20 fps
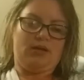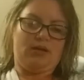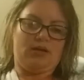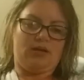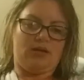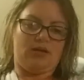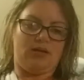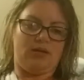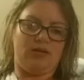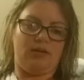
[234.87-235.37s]

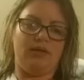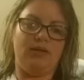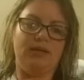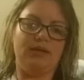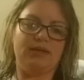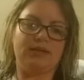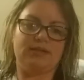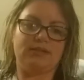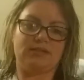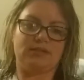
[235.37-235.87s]

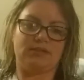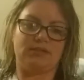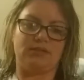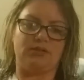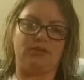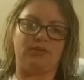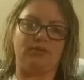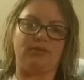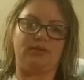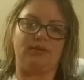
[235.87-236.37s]
It
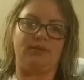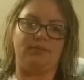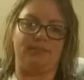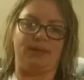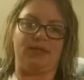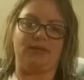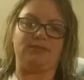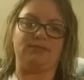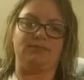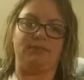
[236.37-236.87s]
still
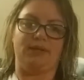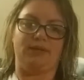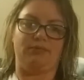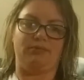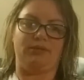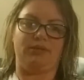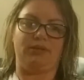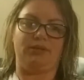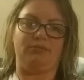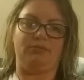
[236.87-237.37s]
makes me
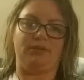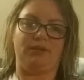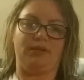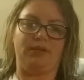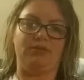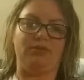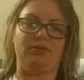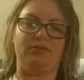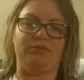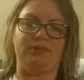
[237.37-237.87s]
really, really
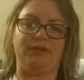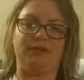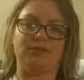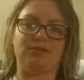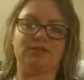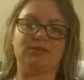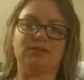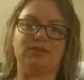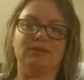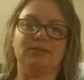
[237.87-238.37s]
nervous.